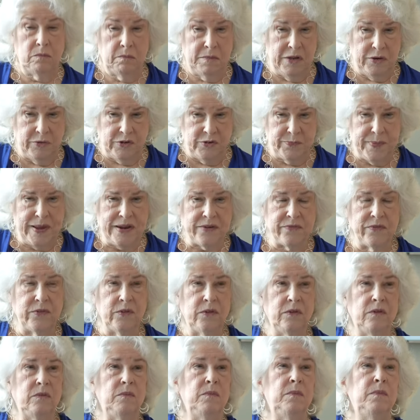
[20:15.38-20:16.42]
be
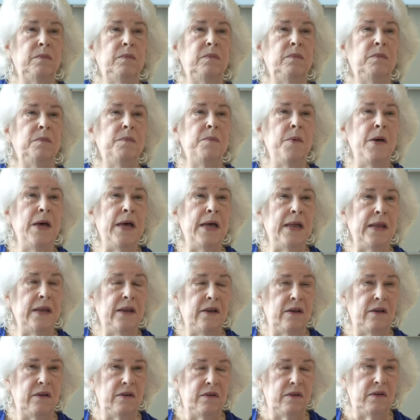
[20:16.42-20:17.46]
respectful, but
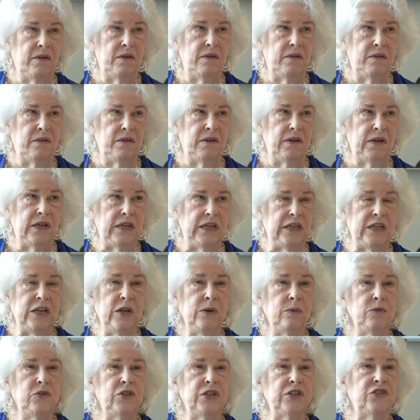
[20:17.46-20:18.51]

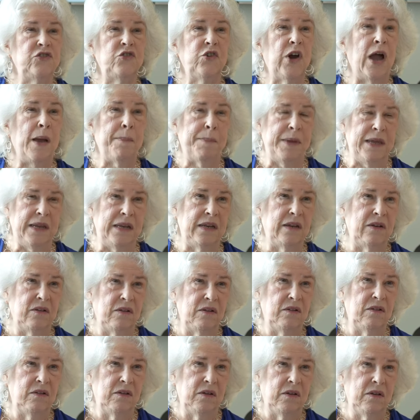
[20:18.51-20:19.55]
don't just drop it.
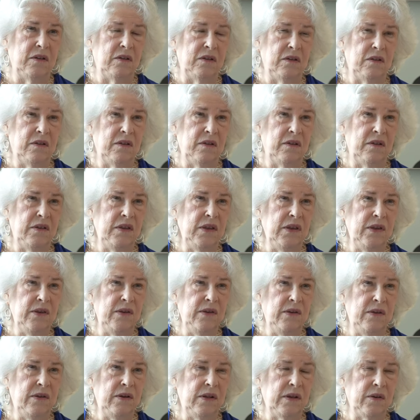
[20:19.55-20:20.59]

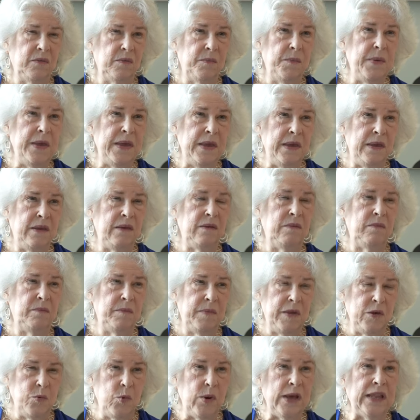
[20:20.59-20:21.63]
You know, be
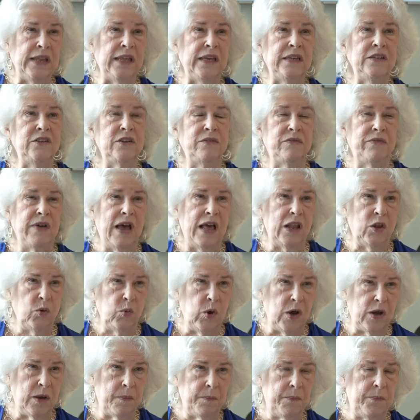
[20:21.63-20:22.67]
be willing to
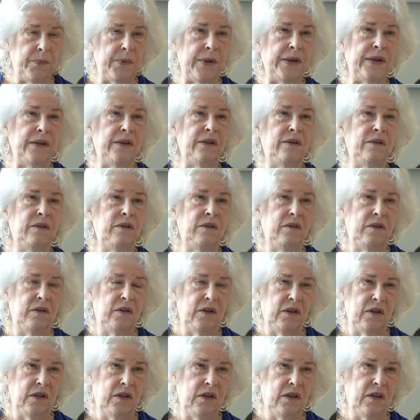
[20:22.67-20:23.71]
follow up, and
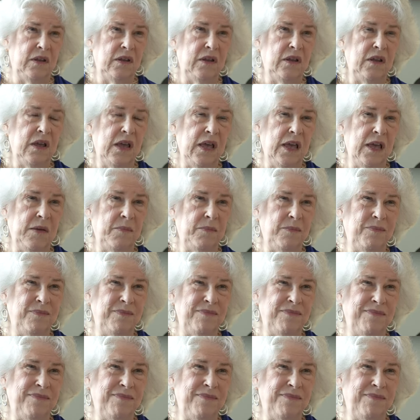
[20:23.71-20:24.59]
um,